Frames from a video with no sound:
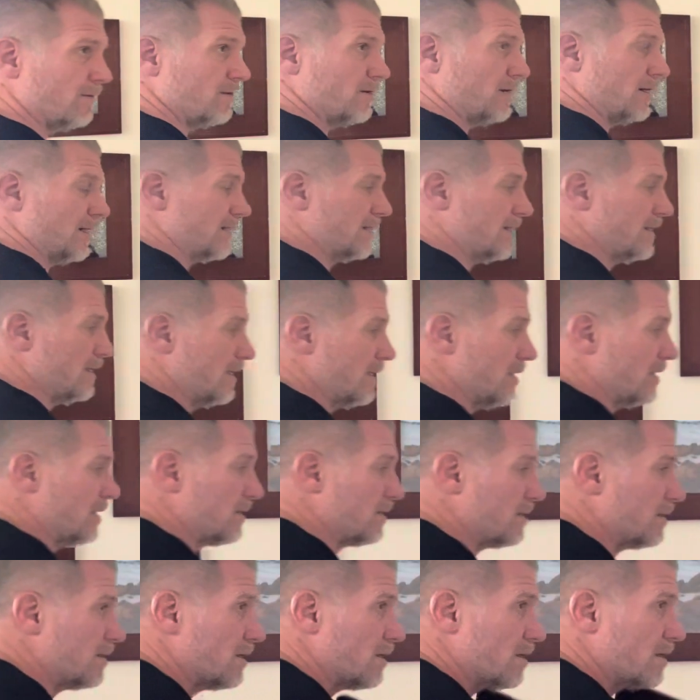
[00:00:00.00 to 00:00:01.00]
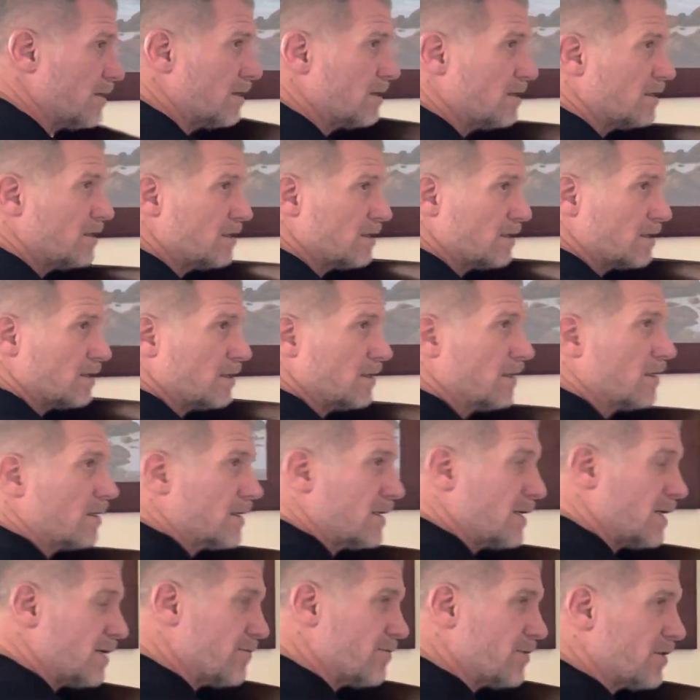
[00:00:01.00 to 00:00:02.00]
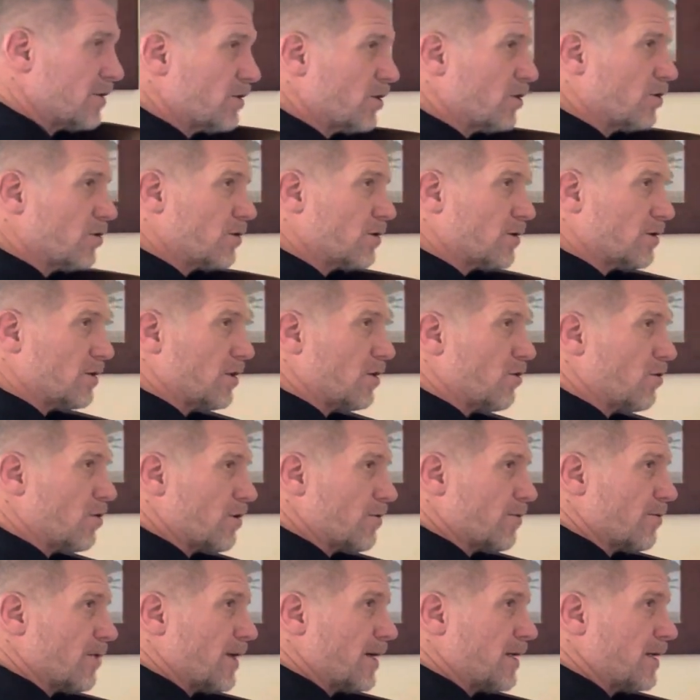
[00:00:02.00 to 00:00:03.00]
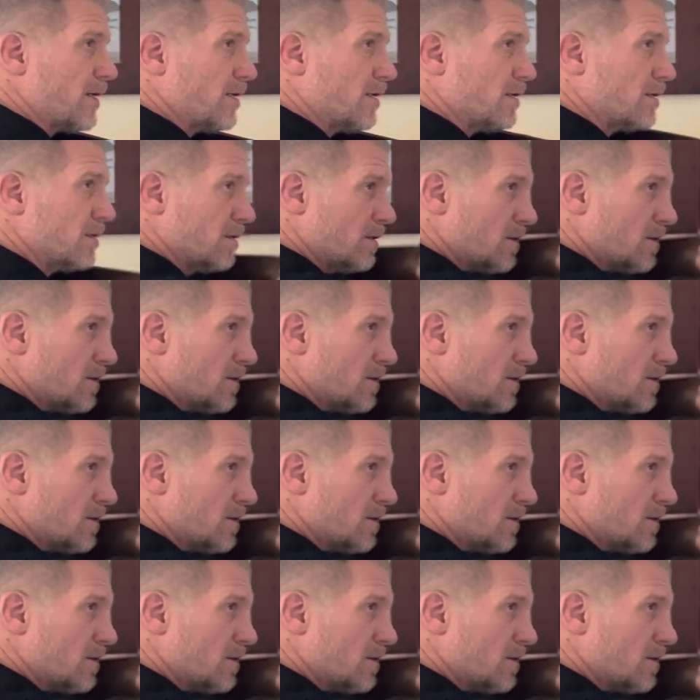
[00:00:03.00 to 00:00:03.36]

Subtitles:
Again, kind of a lower ready.